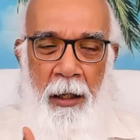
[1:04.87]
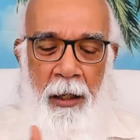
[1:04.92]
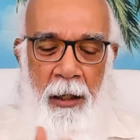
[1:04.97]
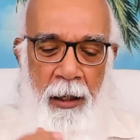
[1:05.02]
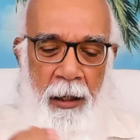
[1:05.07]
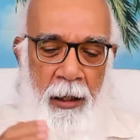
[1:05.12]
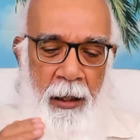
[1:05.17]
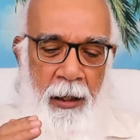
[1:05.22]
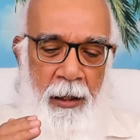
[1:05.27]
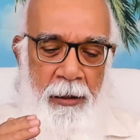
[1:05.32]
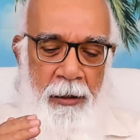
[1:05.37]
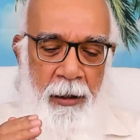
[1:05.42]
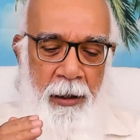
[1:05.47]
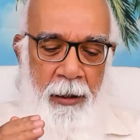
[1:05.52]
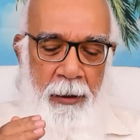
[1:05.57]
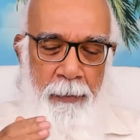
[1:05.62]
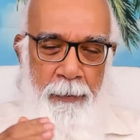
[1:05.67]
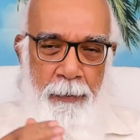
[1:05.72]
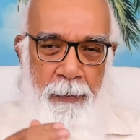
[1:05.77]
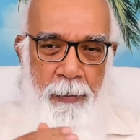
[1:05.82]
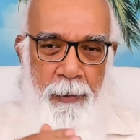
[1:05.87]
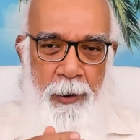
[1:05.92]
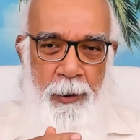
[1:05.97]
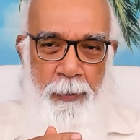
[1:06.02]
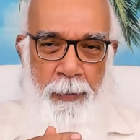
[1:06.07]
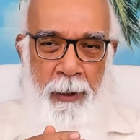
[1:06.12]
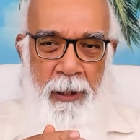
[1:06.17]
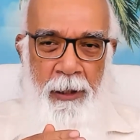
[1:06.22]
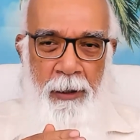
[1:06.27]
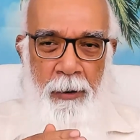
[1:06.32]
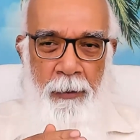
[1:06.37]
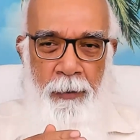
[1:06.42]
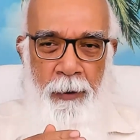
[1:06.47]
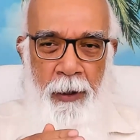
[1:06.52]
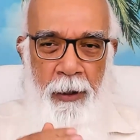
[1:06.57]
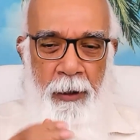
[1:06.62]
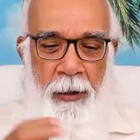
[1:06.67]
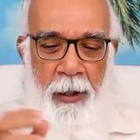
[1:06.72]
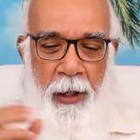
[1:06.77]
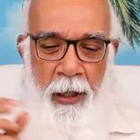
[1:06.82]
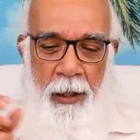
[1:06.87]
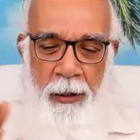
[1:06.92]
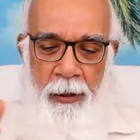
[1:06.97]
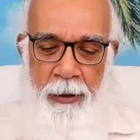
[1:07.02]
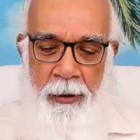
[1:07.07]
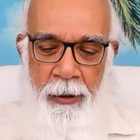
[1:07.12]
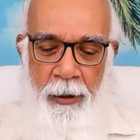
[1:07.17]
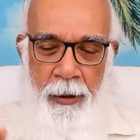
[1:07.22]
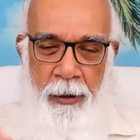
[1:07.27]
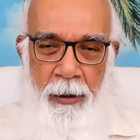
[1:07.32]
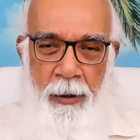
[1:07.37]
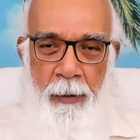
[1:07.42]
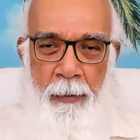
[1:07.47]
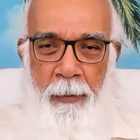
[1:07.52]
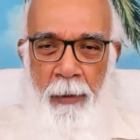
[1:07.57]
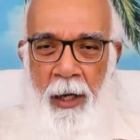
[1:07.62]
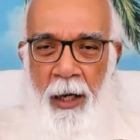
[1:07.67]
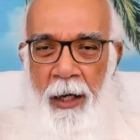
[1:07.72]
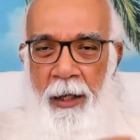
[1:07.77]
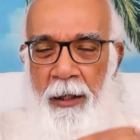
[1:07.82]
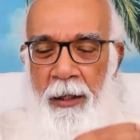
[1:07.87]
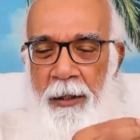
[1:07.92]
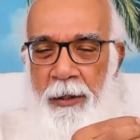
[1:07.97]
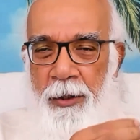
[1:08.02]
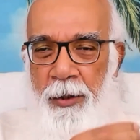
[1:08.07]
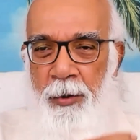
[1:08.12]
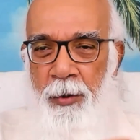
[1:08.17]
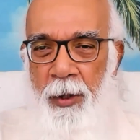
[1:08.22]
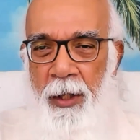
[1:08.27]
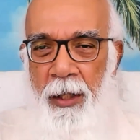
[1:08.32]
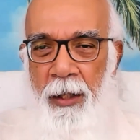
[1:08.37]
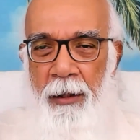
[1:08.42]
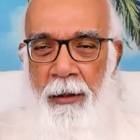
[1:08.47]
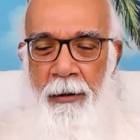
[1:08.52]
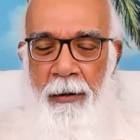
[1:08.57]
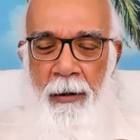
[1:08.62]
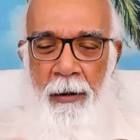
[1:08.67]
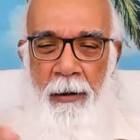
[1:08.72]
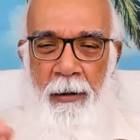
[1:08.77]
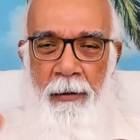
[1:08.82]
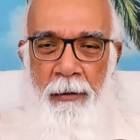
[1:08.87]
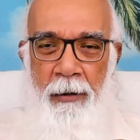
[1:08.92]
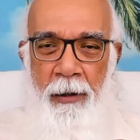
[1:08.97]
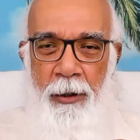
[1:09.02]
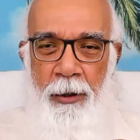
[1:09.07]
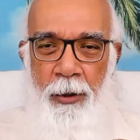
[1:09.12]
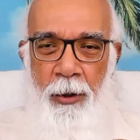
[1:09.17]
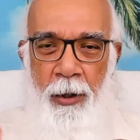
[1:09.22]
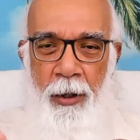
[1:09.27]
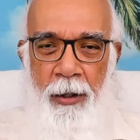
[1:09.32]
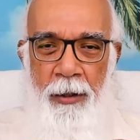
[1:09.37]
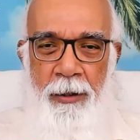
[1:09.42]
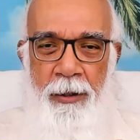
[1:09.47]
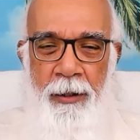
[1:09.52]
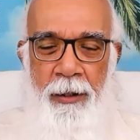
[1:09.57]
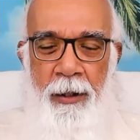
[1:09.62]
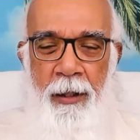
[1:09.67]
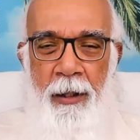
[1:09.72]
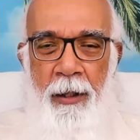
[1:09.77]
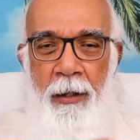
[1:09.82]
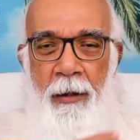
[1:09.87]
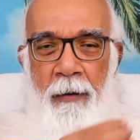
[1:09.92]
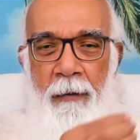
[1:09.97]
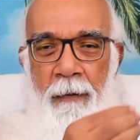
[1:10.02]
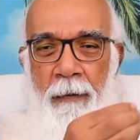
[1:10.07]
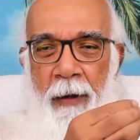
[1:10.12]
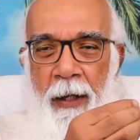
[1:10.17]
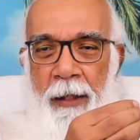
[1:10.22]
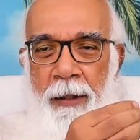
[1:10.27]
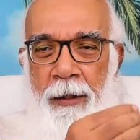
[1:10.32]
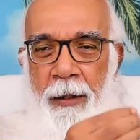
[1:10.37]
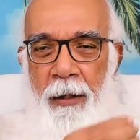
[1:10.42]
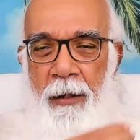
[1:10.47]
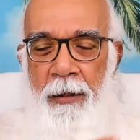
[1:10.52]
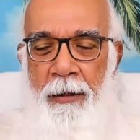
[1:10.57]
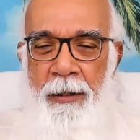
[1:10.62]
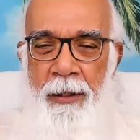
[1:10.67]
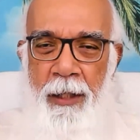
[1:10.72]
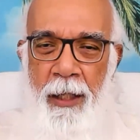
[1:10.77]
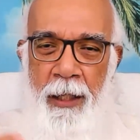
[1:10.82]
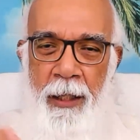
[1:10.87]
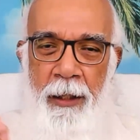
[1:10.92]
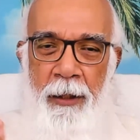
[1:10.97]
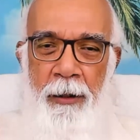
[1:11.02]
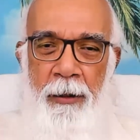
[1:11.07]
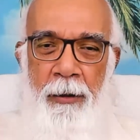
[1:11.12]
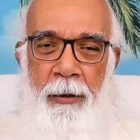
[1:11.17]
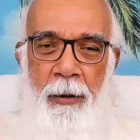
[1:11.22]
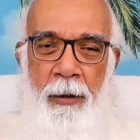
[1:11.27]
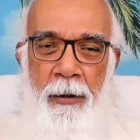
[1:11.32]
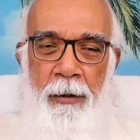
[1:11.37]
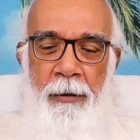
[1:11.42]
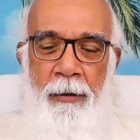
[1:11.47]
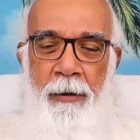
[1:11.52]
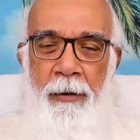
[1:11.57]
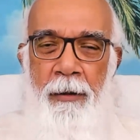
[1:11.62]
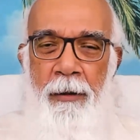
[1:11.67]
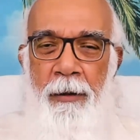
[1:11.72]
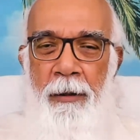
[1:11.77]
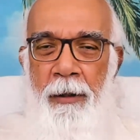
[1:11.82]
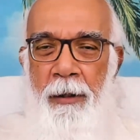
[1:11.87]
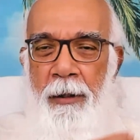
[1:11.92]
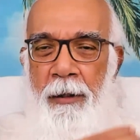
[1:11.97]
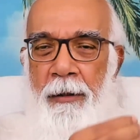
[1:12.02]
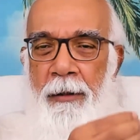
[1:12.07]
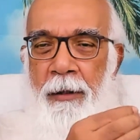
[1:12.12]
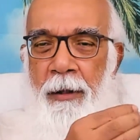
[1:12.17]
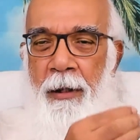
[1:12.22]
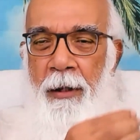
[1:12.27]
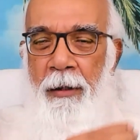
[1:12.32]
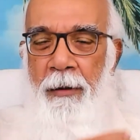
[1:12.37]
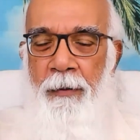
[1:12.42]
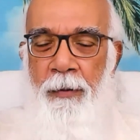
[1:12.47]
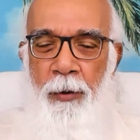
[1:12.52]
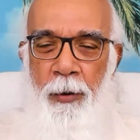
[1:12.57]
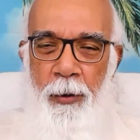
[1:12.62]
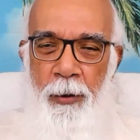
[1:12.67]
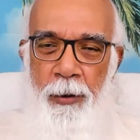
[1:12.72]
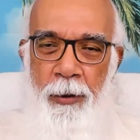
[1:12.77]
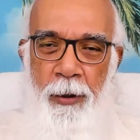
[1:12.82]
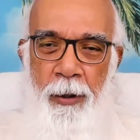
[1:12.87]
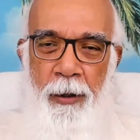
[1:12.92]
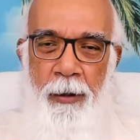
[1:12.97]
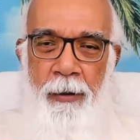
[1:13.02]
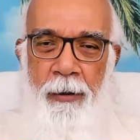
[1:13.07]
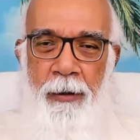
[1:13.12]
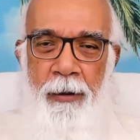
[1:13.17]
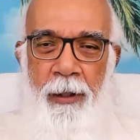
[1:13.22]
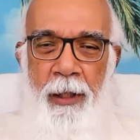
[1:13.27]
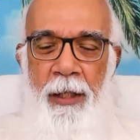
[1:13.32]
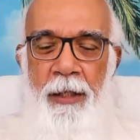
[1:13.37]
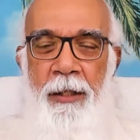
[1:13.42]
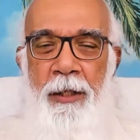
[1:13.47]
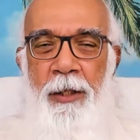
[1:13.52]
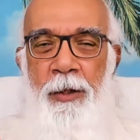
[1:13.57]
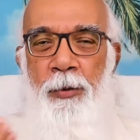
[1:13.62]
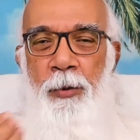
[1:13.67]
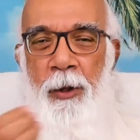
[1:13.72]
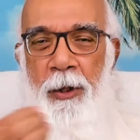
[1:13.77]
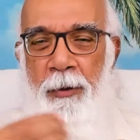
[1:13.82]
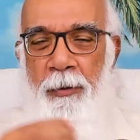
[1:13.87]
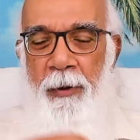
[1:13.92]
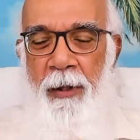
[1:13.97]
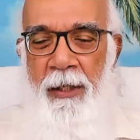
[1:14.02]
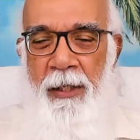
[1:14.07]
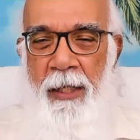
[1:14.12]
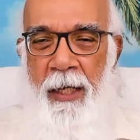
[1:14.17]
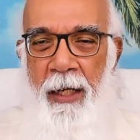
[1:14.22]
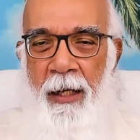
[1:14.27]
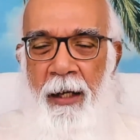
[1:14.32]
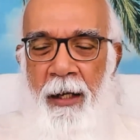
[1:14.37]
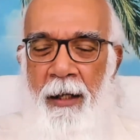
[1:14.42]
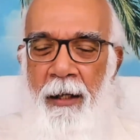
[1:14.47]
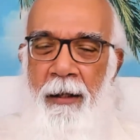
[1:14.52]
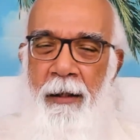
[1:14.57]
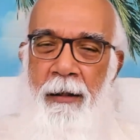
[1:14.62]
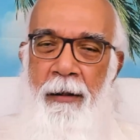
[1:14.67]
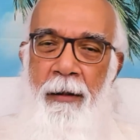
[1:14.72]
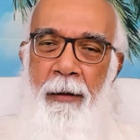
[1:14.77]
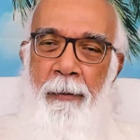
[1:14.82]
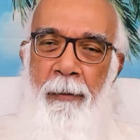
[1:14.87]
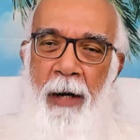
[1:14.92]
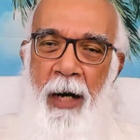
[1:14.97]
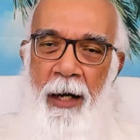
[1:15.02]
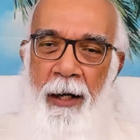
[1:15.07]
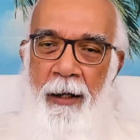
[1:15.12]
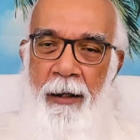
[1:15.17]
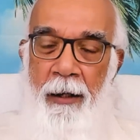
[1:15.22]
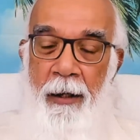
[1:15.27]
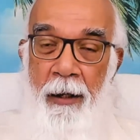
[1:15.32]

not in a specific direction, the mind is swing the thoughts, one thought, second thought, third thought, fourth thought. This is what we say, the mind.